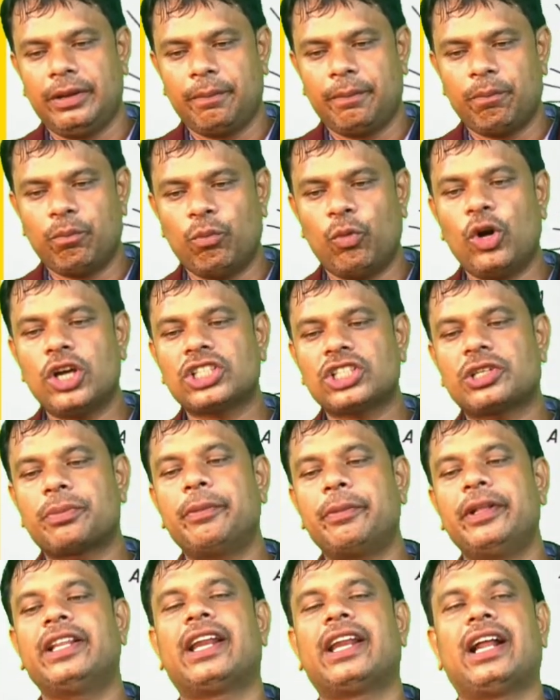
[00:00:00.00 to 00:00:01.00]
Most
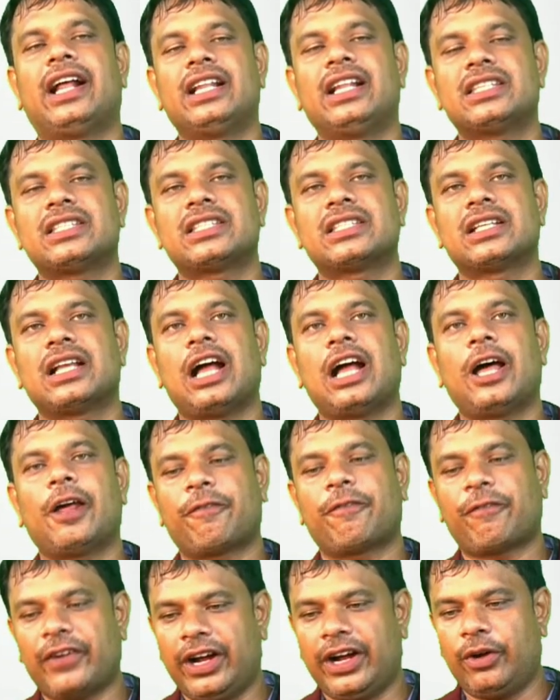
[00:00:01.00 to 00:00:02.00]
minerals are
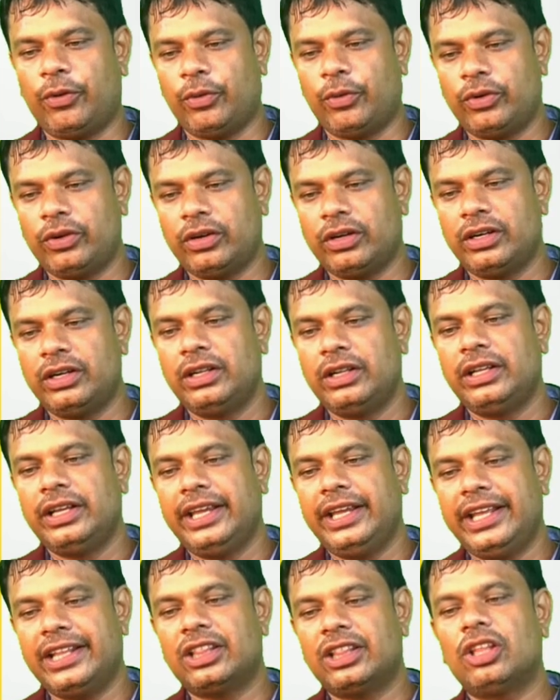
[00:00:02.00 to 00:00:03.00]
found
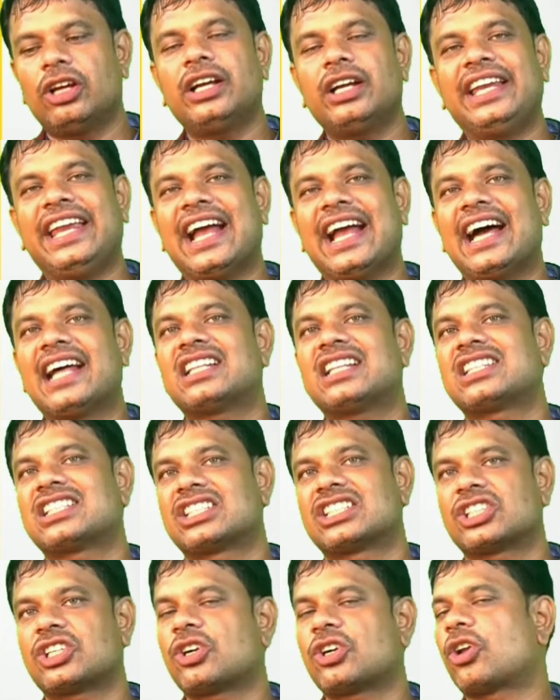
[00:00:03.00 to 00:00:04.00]
in the
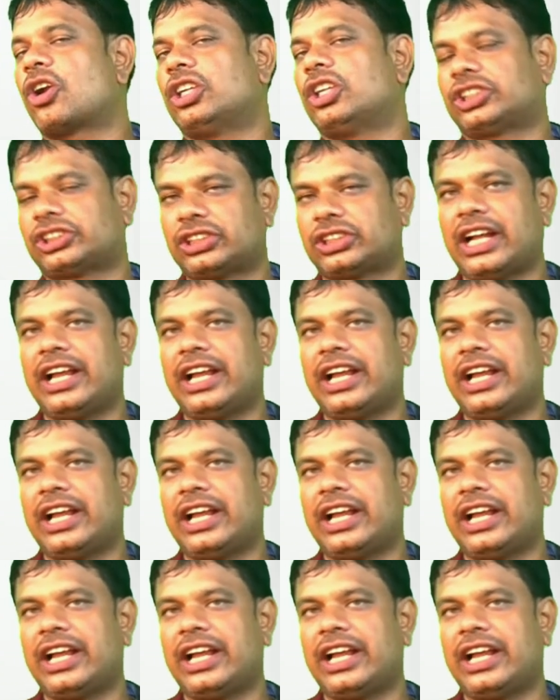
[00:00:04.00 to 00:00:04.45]
earth's crust.